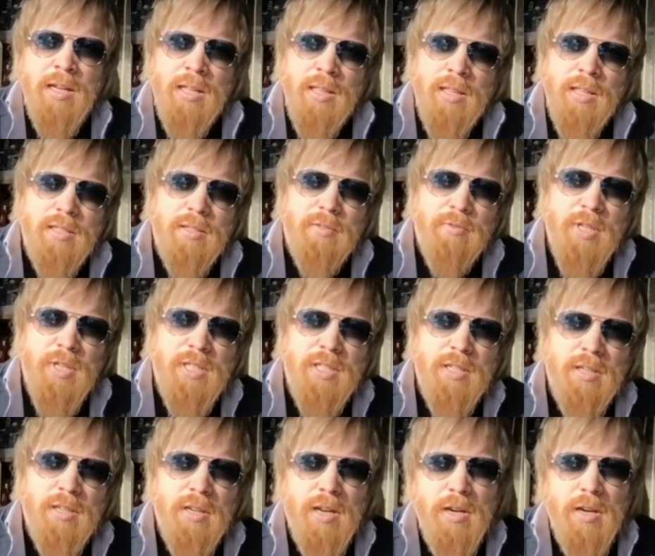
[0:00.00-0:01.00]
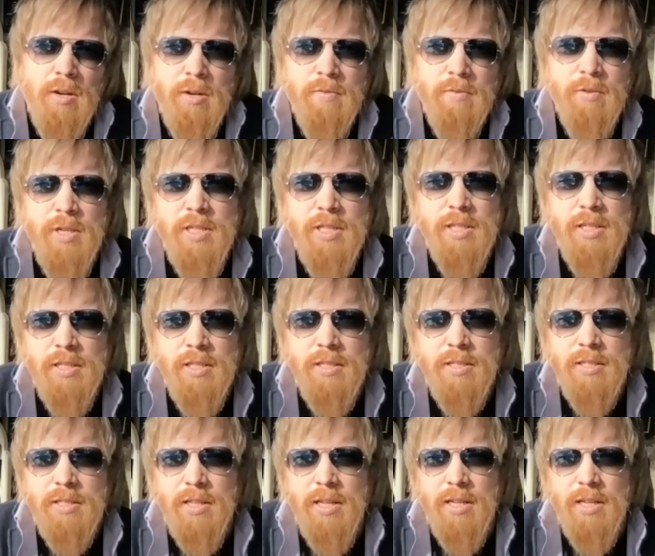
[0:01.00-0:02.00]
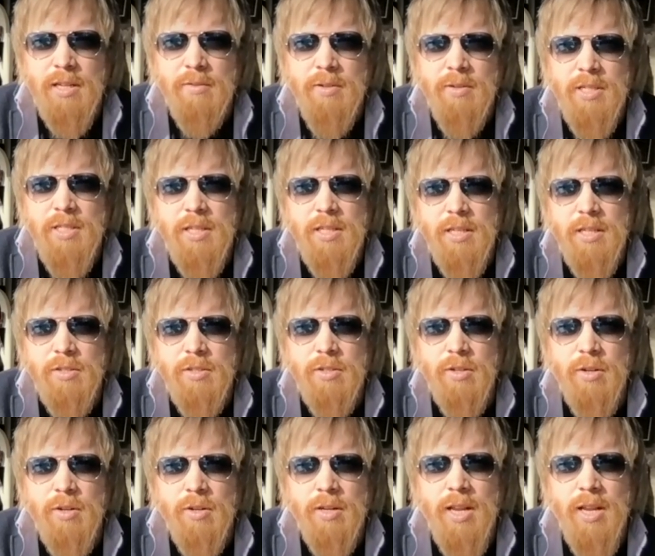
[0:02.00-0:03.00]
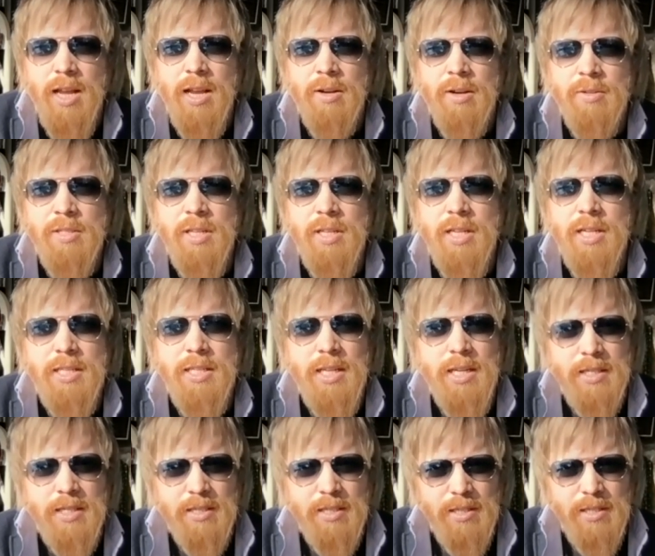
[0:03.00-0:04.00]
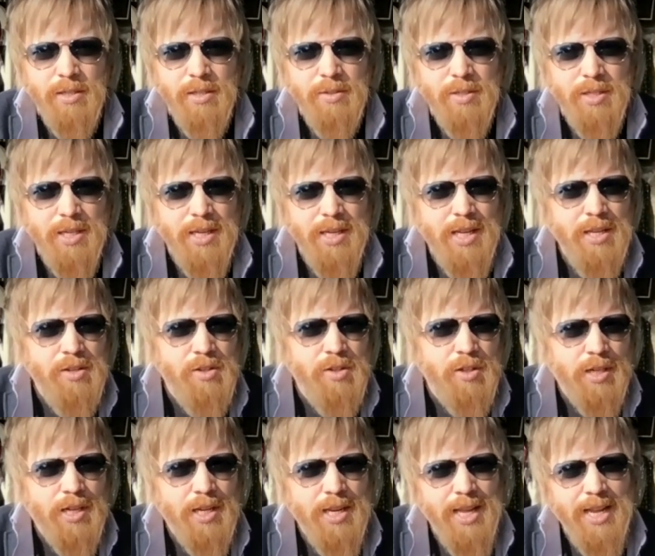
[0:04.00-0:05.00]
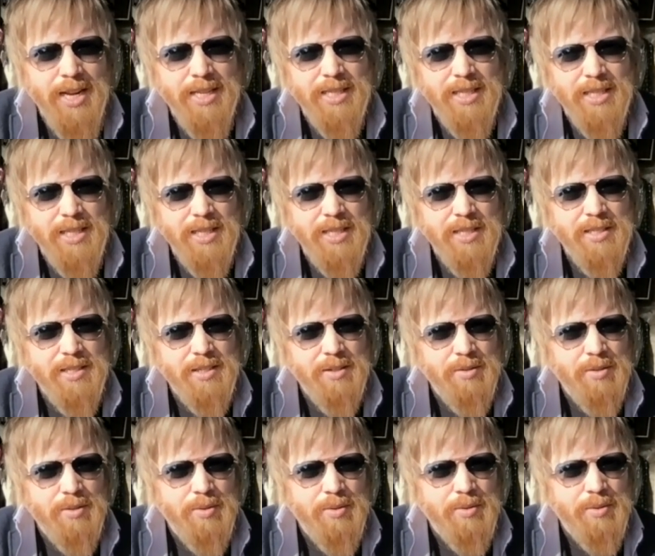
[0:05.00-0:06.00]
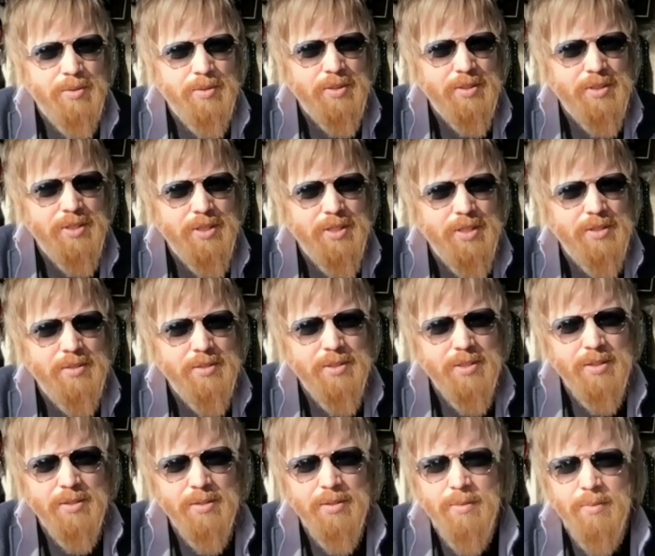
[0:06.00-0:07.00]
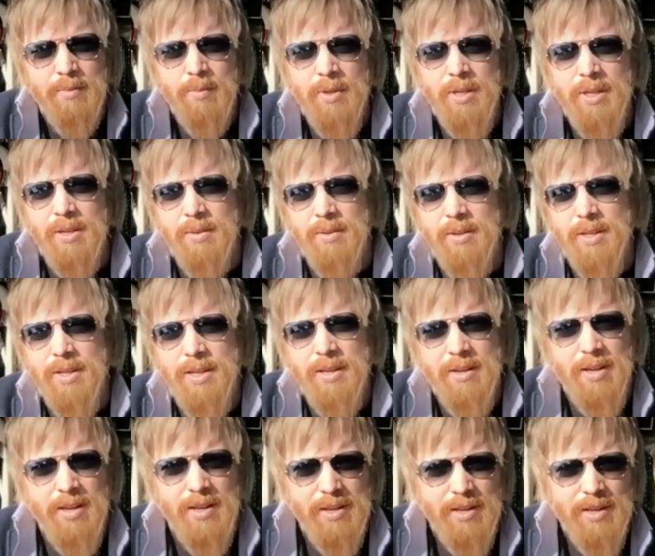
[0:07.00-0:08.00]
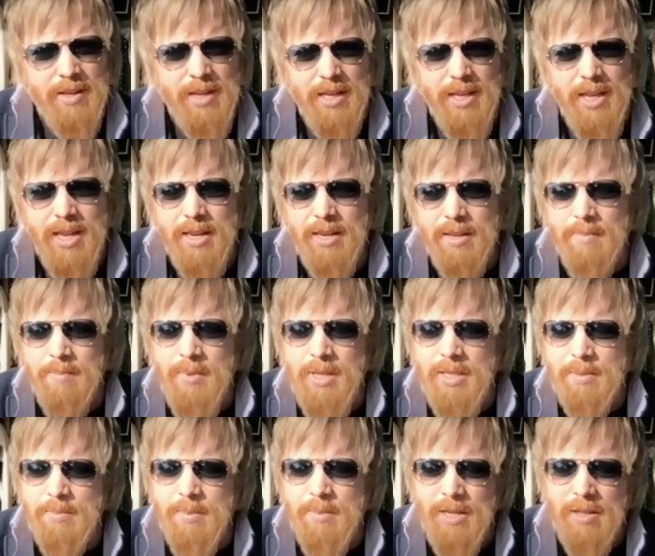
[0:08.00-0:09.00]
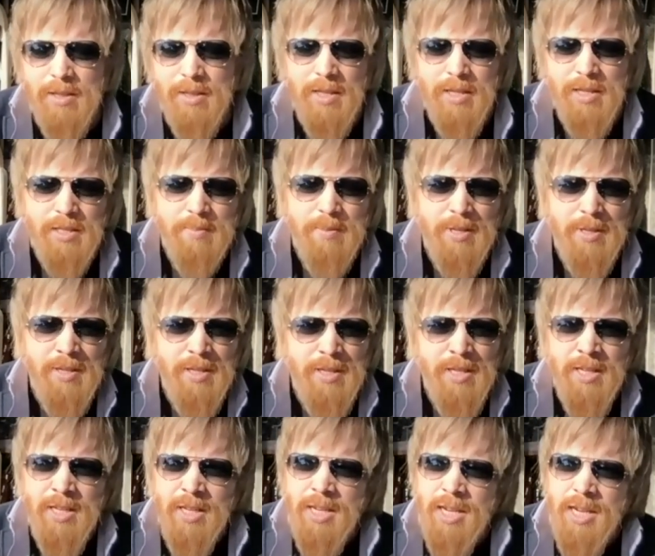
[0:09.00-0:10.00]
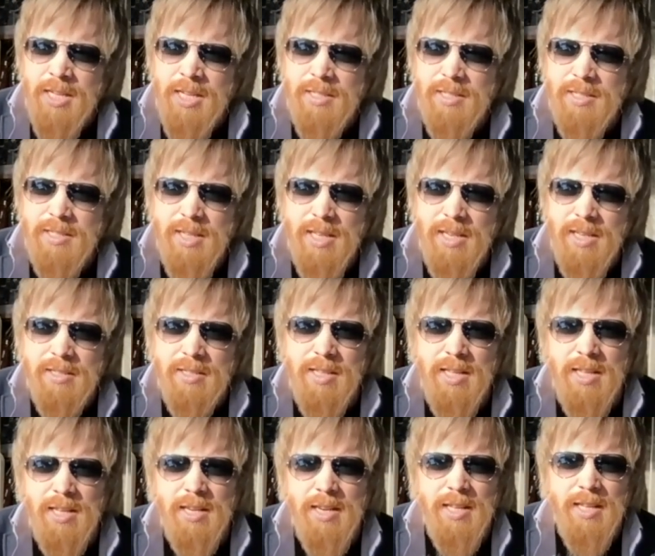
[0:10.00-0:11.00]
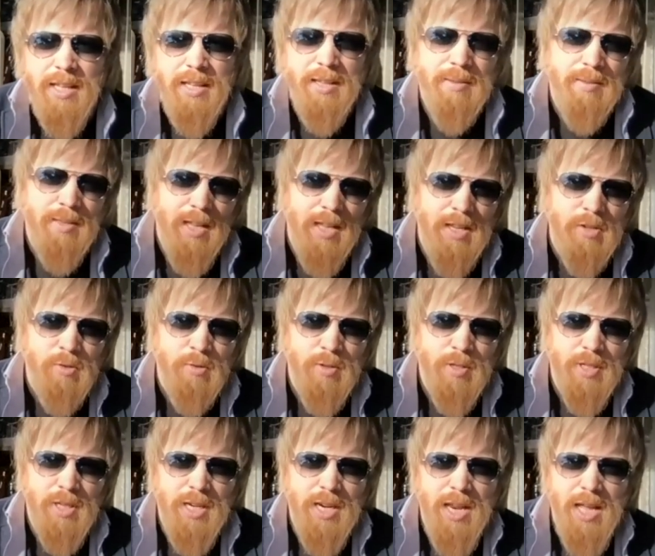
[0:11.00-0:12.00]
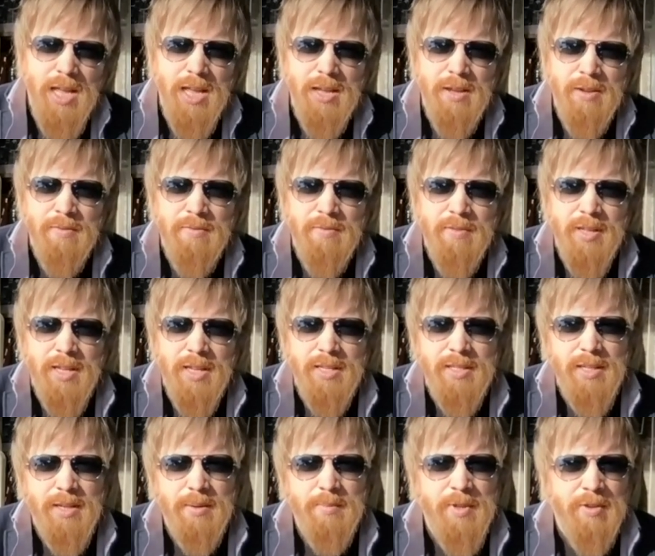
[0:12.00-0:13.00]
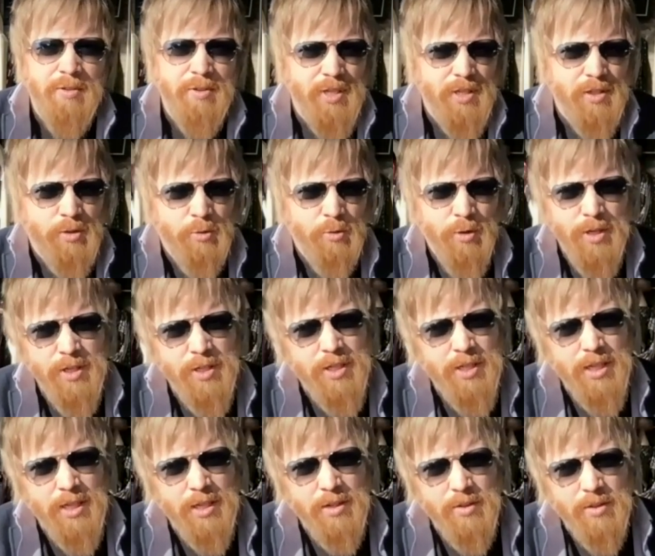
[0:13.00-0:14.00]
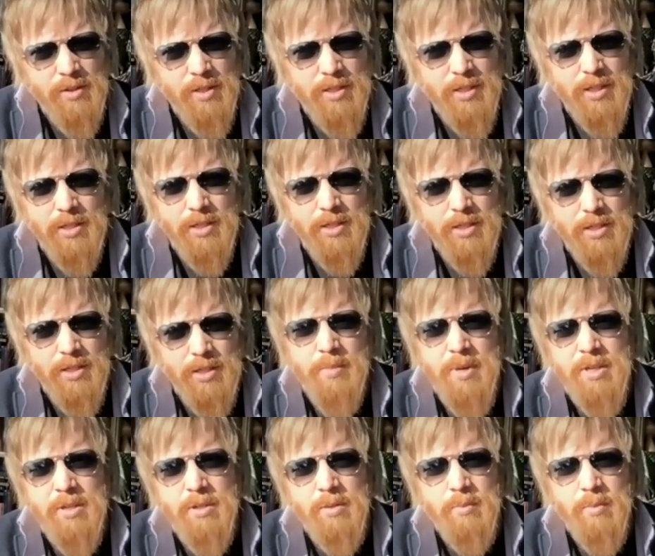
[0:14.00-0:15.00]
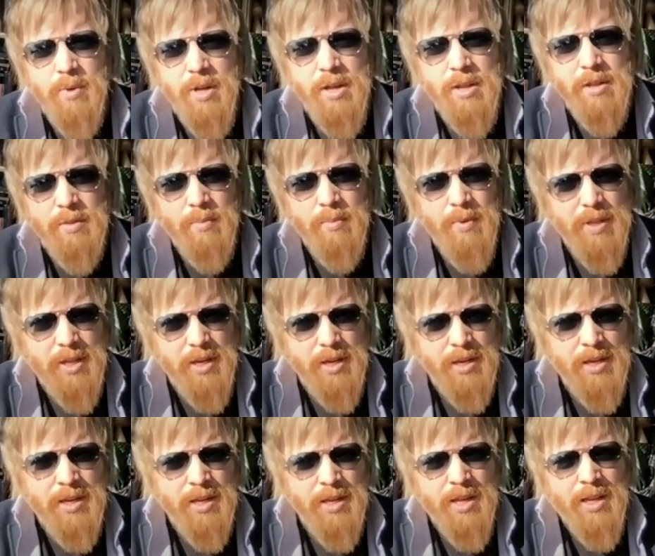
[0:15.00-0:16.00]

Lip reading: there's a lot of recent research on how psychedelics induce nature connectedness, so-called. So again, it means many things, but it's a sense that nature is alive, that there's intrinsic, not just instrumental worth within